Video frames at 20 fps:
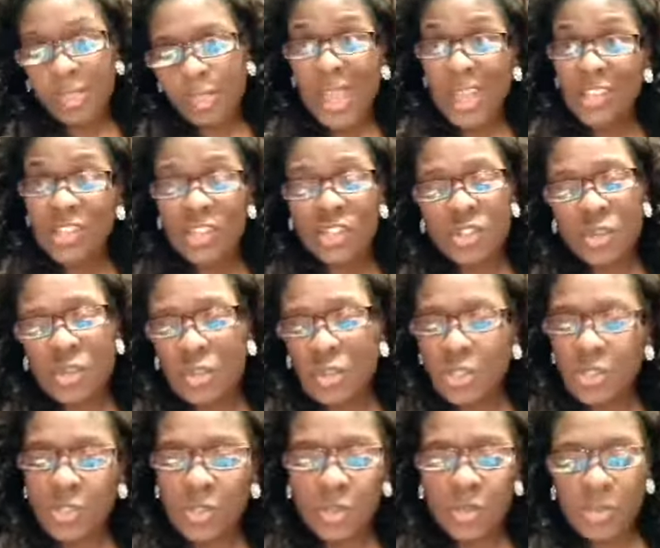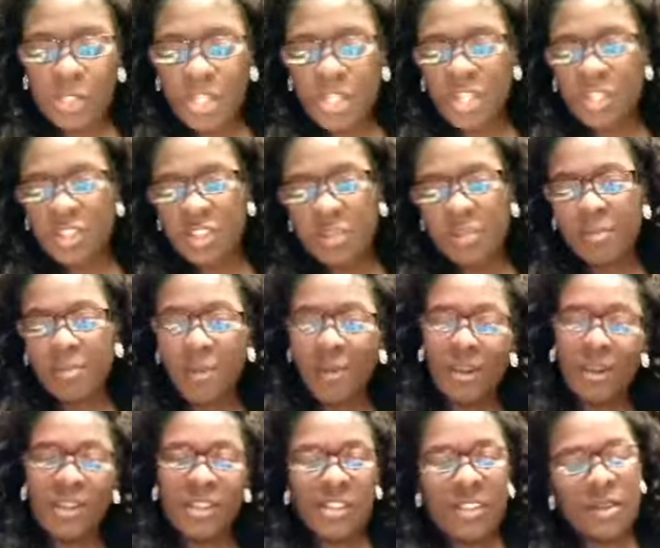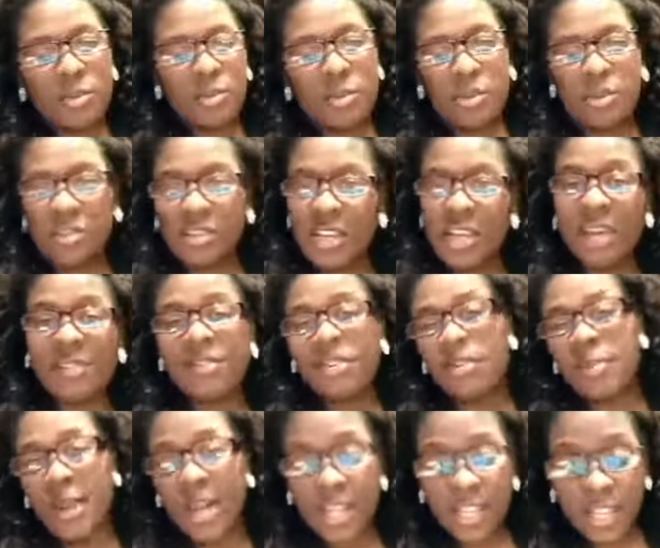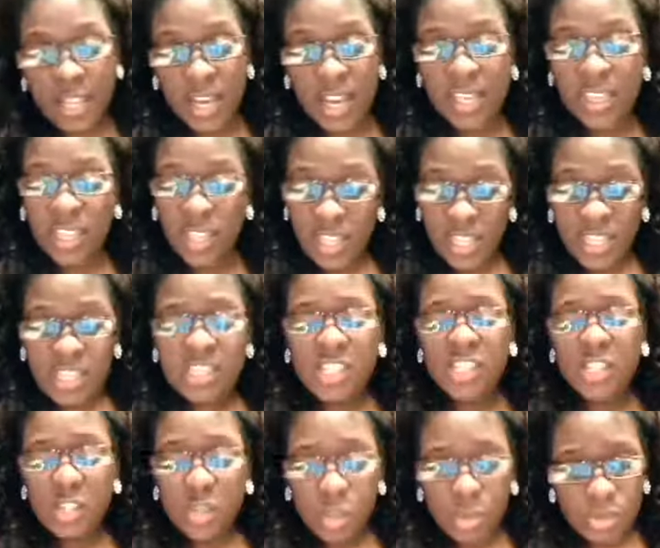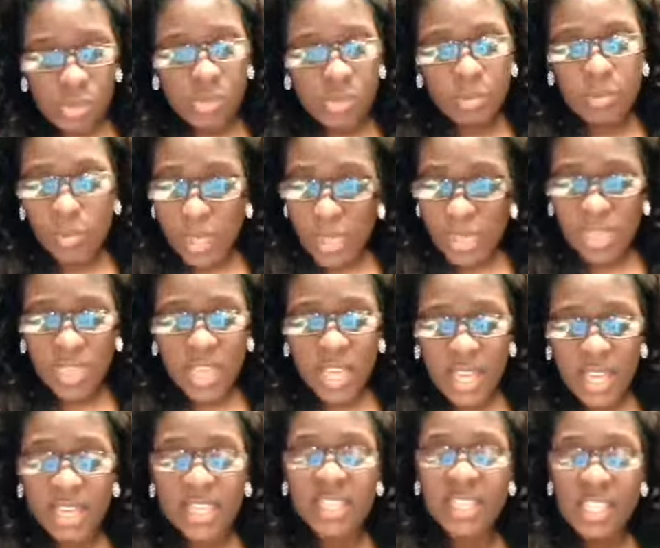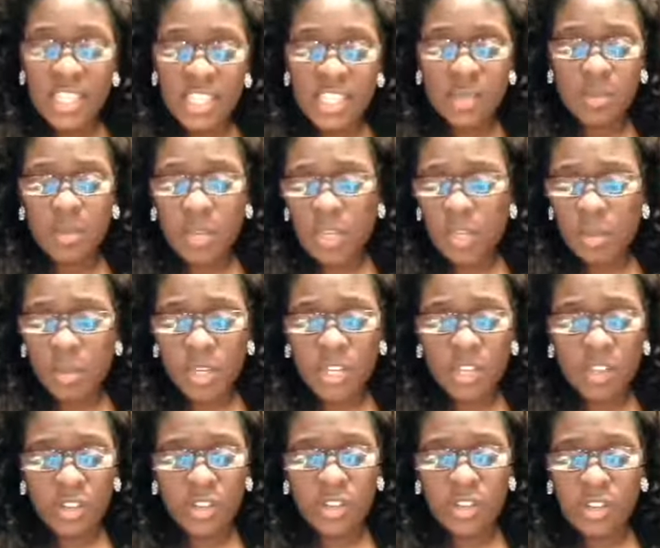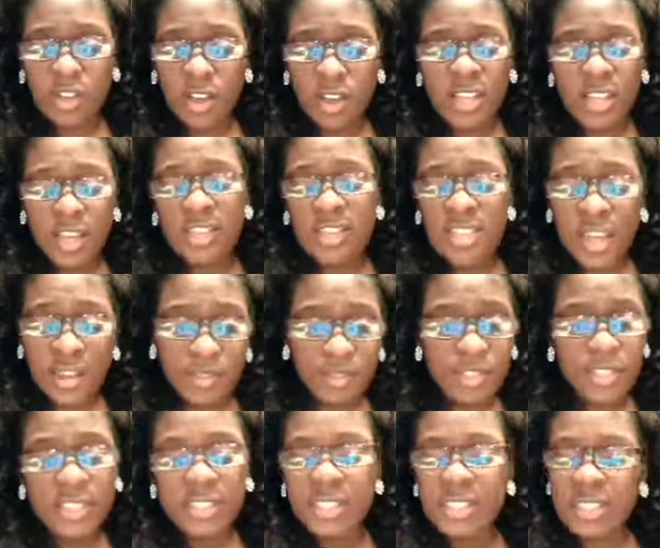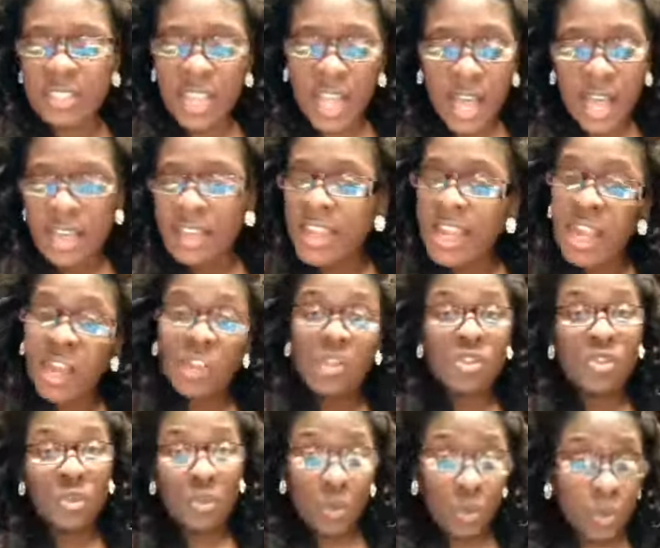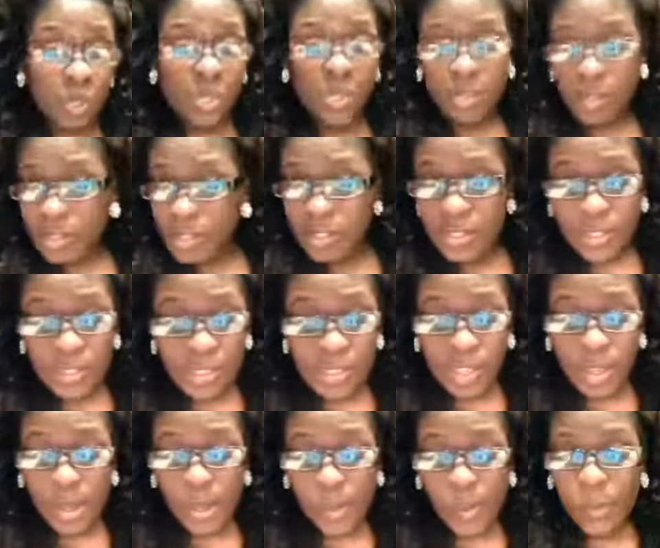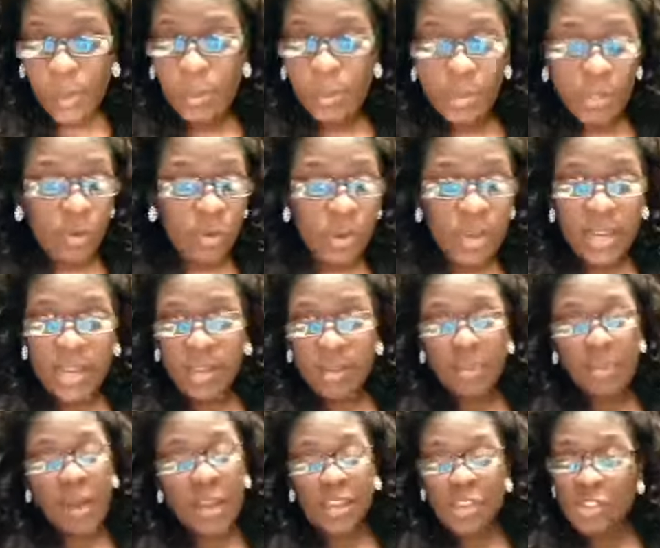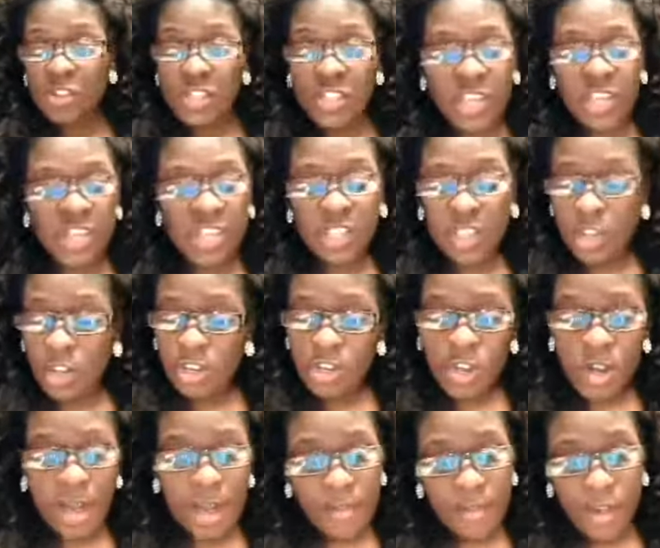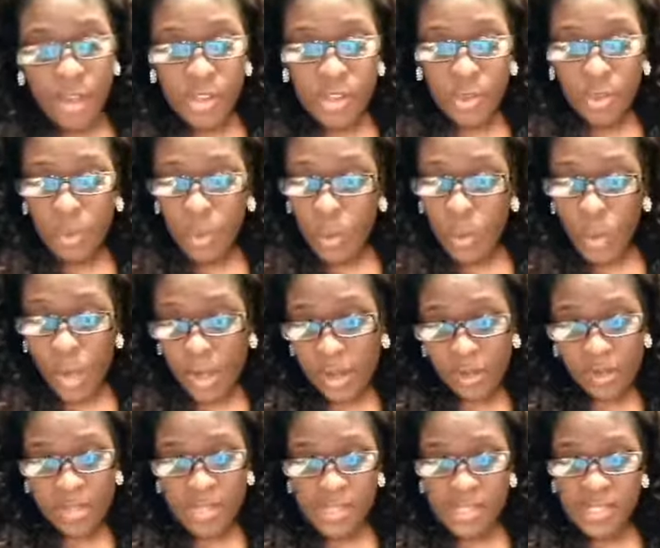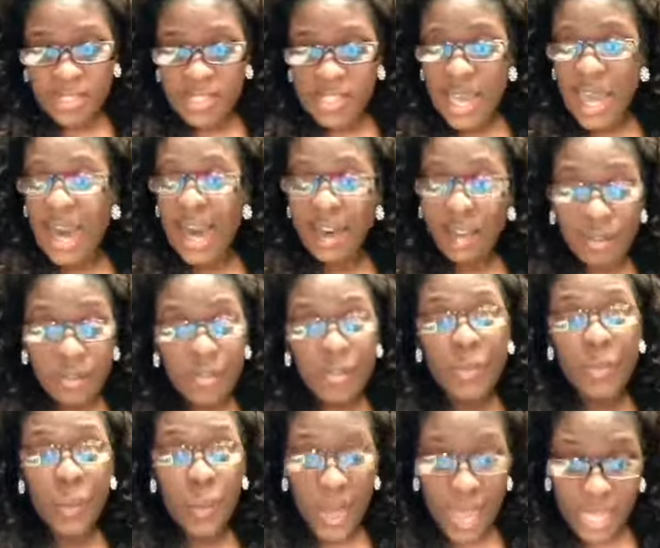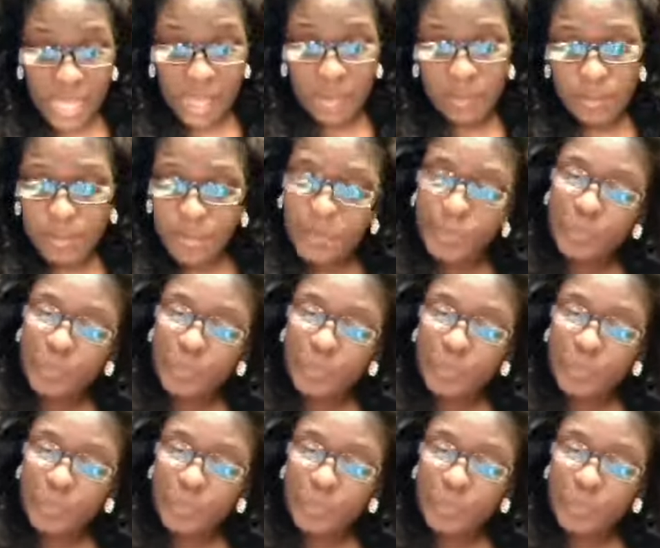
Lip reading: National Association of Bar Examiners, everybody. I think that's a huge myth that it needs to be 3 years long. It definitely does not. 2 years would have been great. By your second year, you'll have all your required classes out of the way